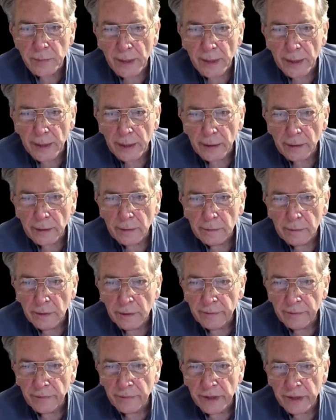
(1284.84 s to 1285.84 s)
by
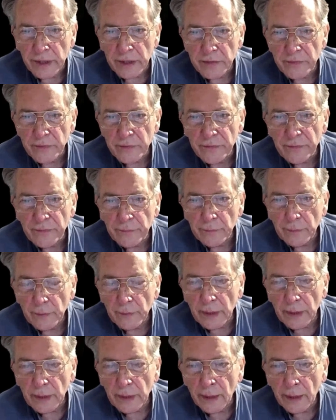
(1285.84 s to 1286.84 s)
whoever it is,
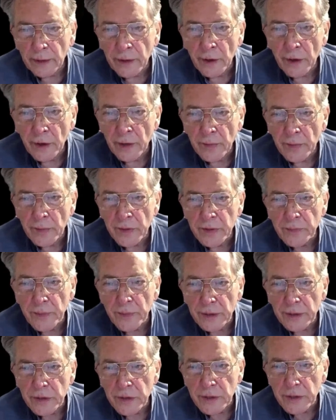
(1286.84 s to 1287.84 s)
the anonymous
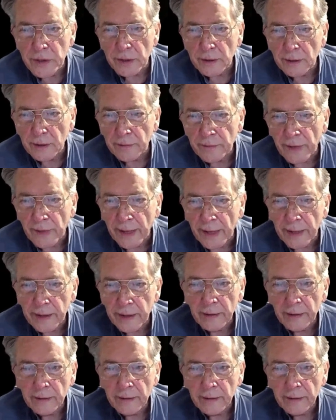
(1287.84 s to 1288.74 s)
poster of that.